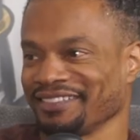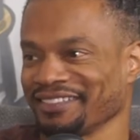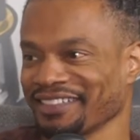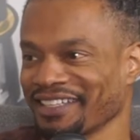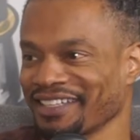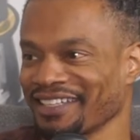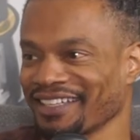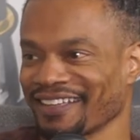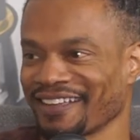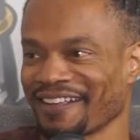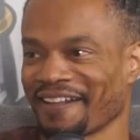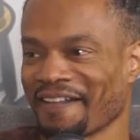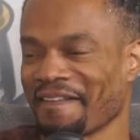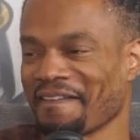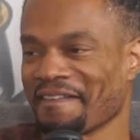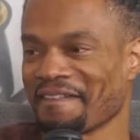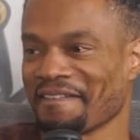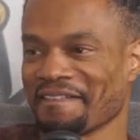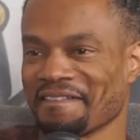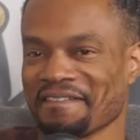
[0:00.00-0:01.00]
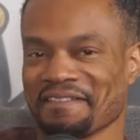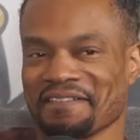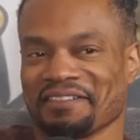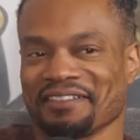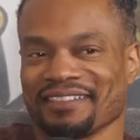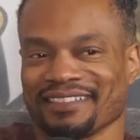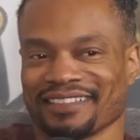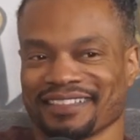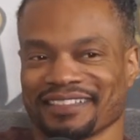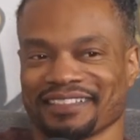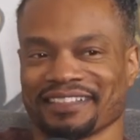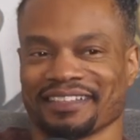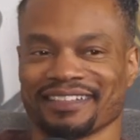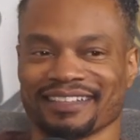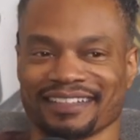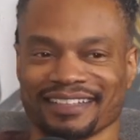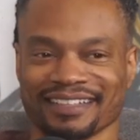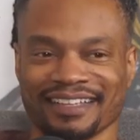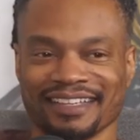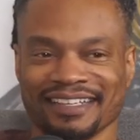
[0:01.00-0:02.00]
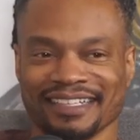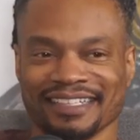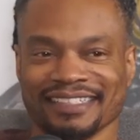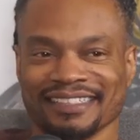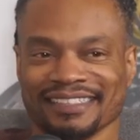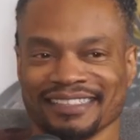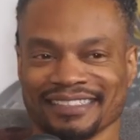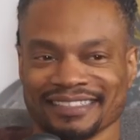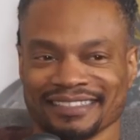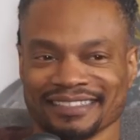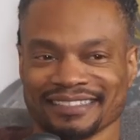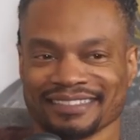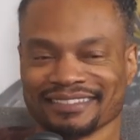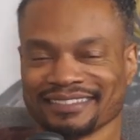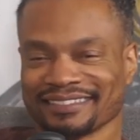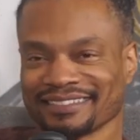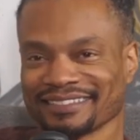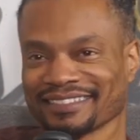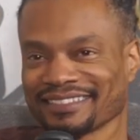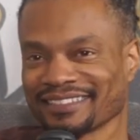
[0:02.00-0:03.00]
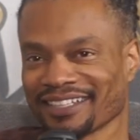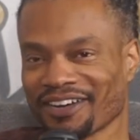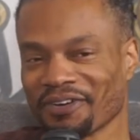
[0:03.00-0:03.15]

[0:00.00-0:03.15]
like like it's the,